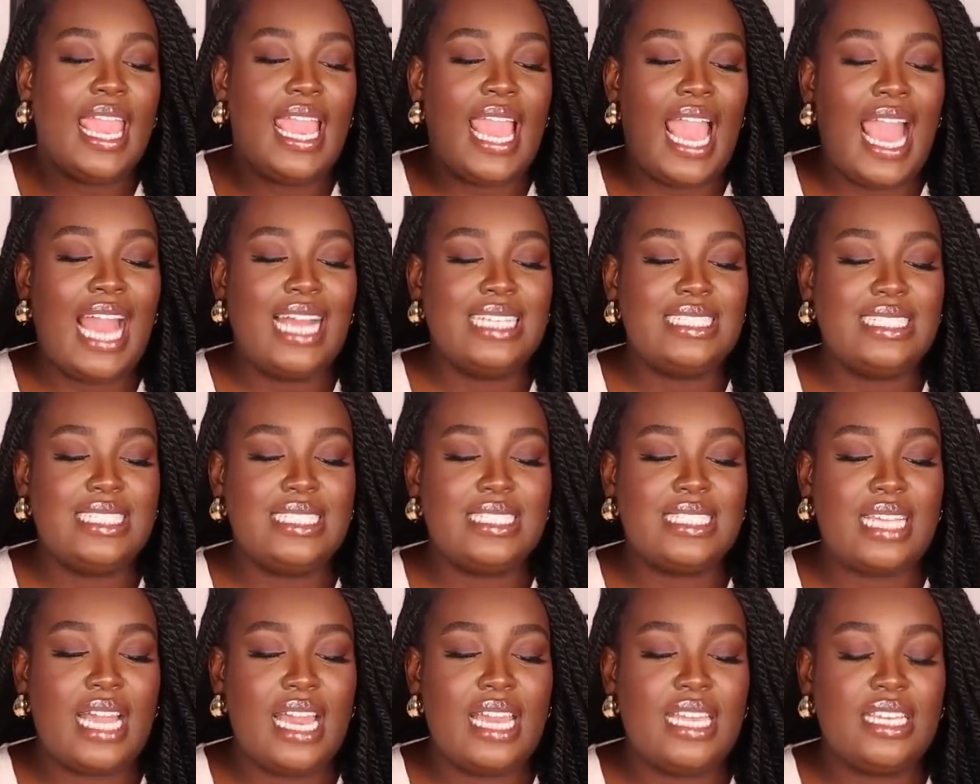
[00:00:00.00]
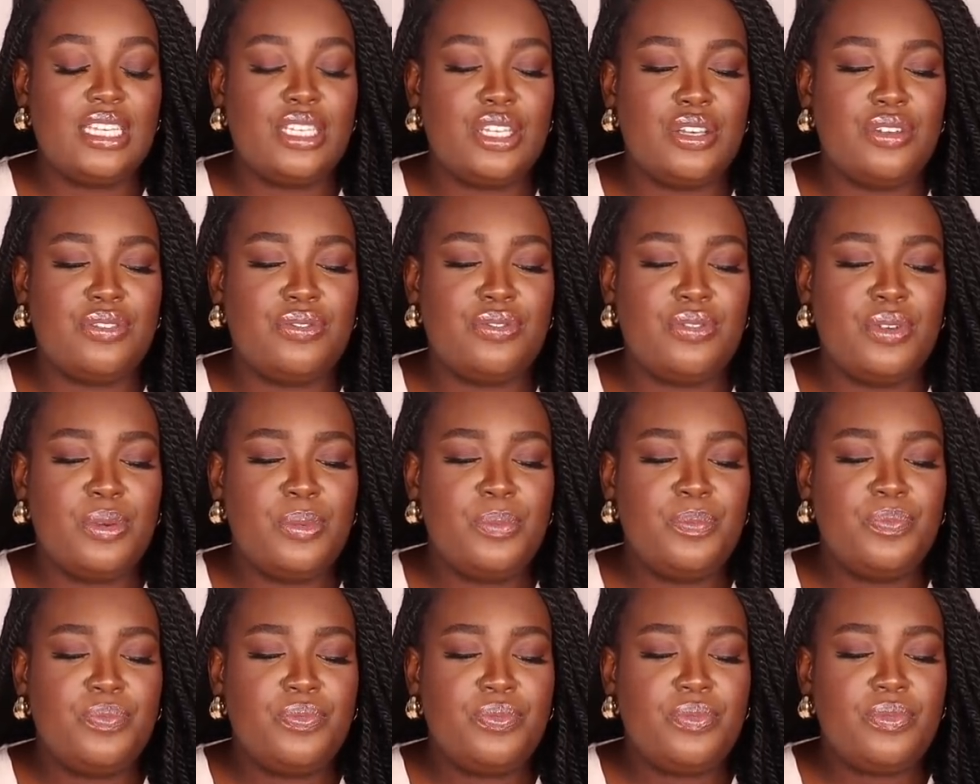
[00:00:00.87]
It has this kind of,
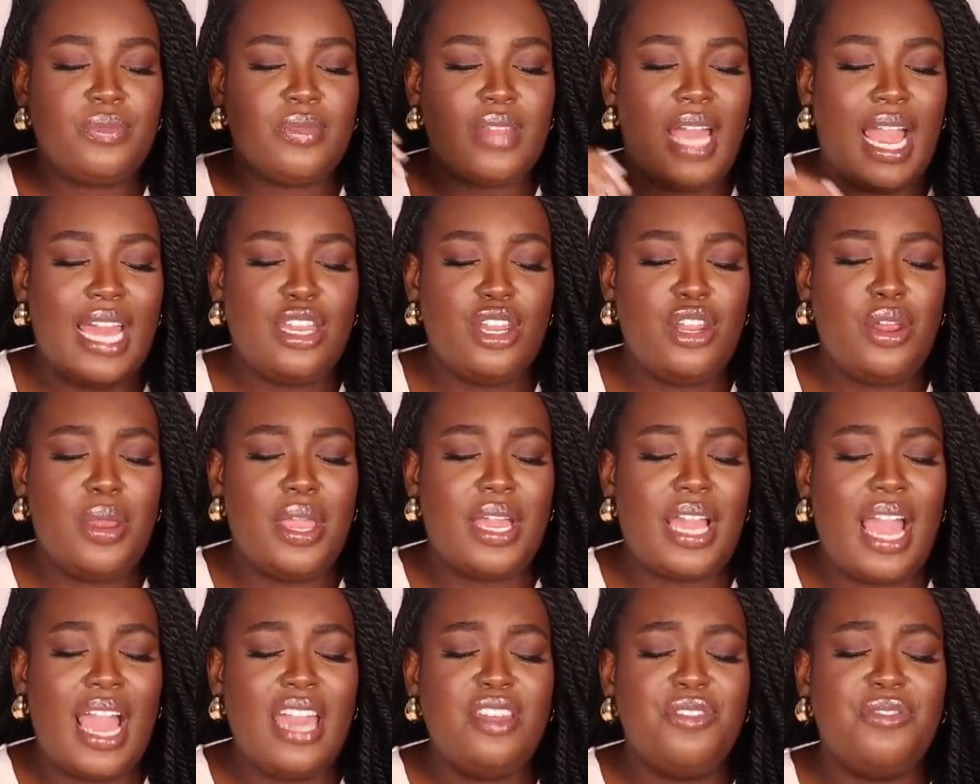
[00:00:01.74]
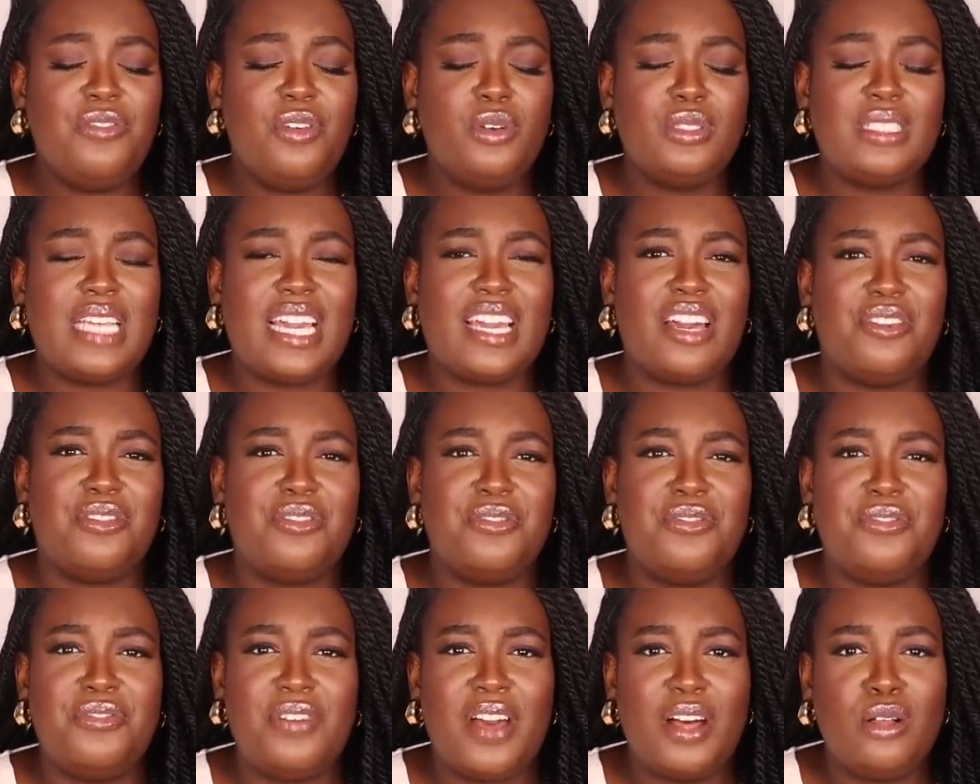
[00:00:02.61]
I don't know, it kind of feels like a
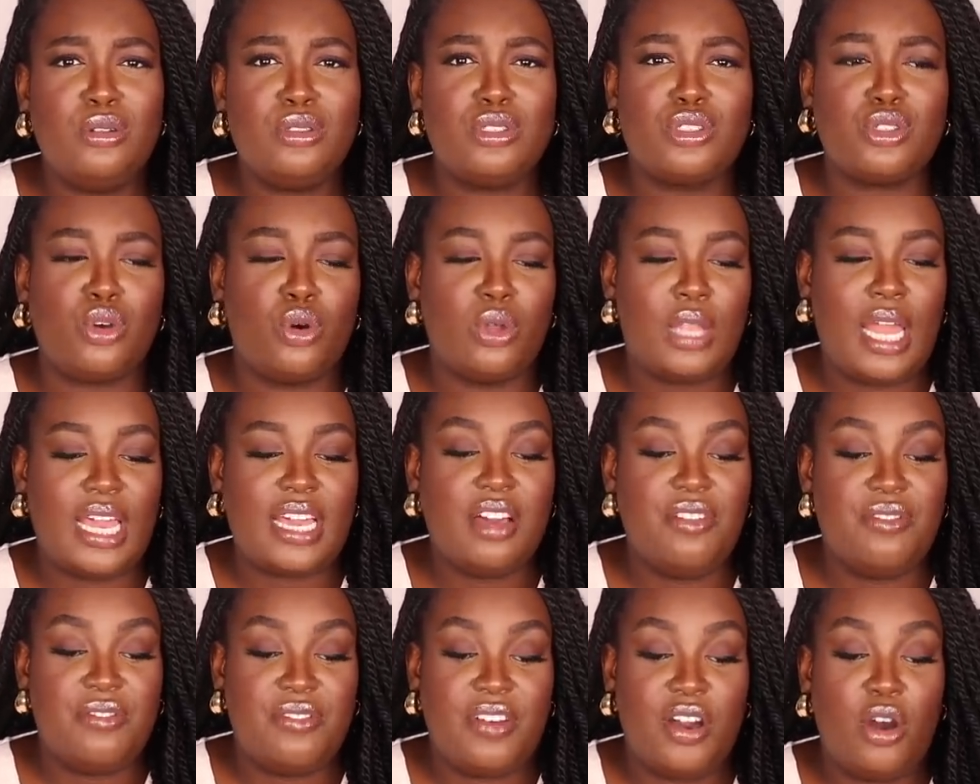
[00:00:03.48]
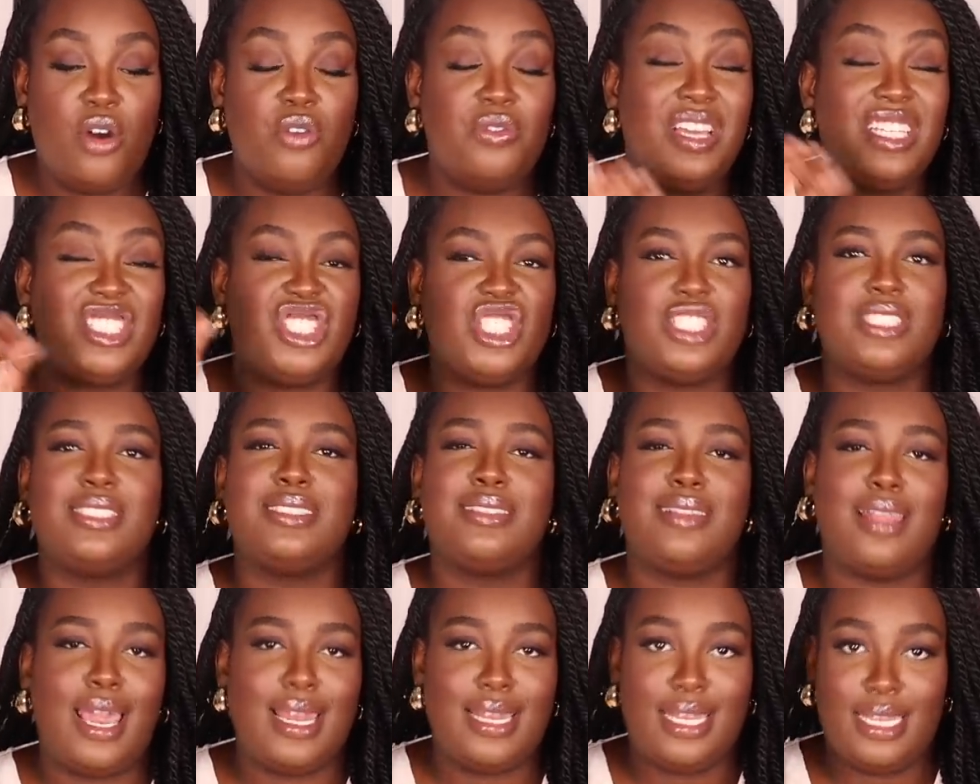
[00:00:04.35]
felt or like a velvet, just
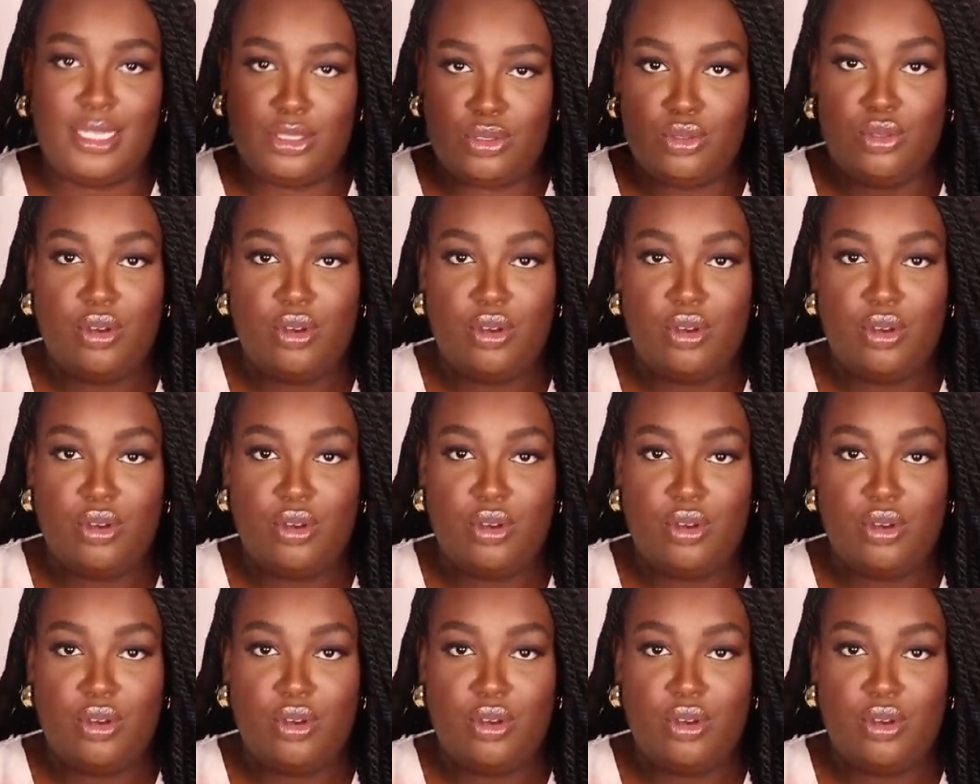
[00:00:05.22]
slightly. It's